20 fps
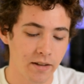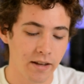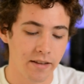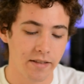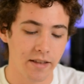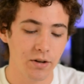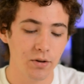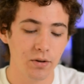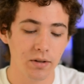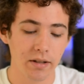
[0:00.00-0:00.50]

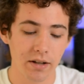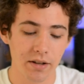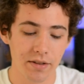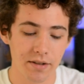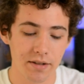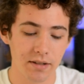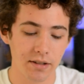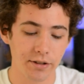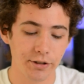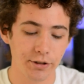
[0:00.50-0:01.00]
Then you click on
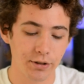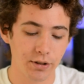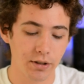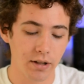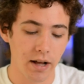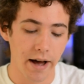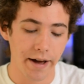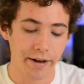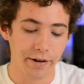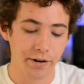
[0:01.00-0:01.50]
this little
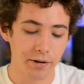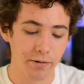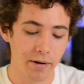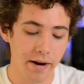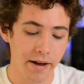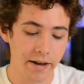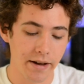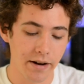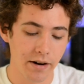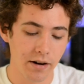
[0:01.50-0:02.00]
icon right
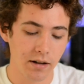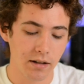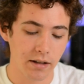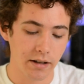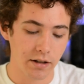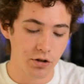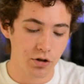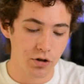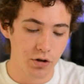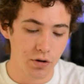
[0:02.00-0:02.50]
here, click
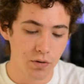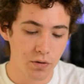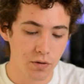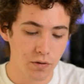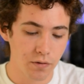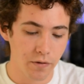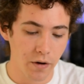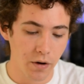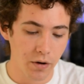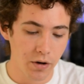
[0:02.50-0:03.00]
choose
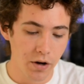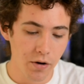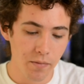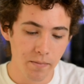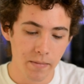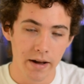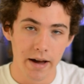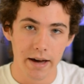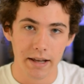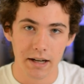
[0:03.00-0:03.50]
photo,
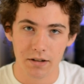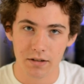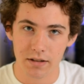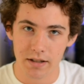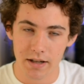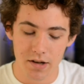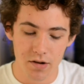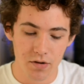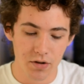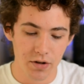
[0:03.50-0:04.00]
and it'll
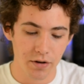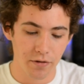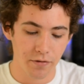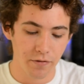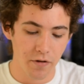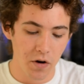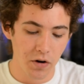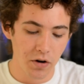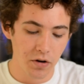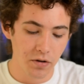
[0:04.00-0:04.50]
take you to your
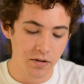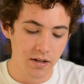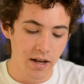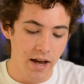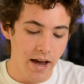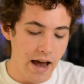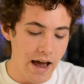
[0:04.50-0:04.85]
photos,